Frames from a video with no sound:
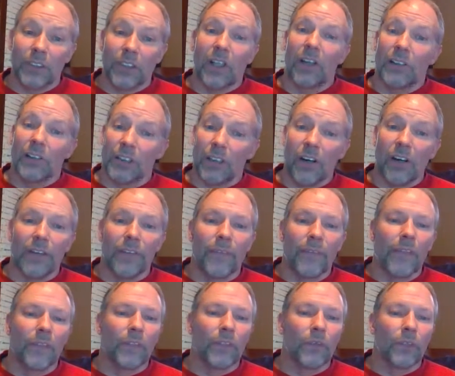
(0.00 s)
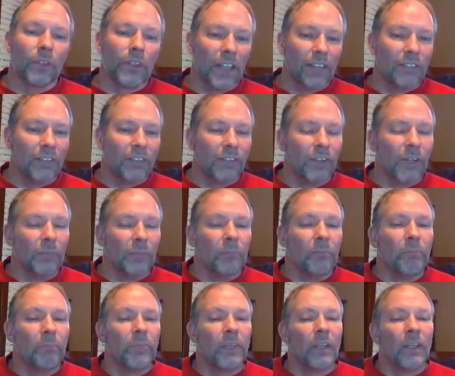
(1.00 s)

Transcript: are a hard thing to recover from.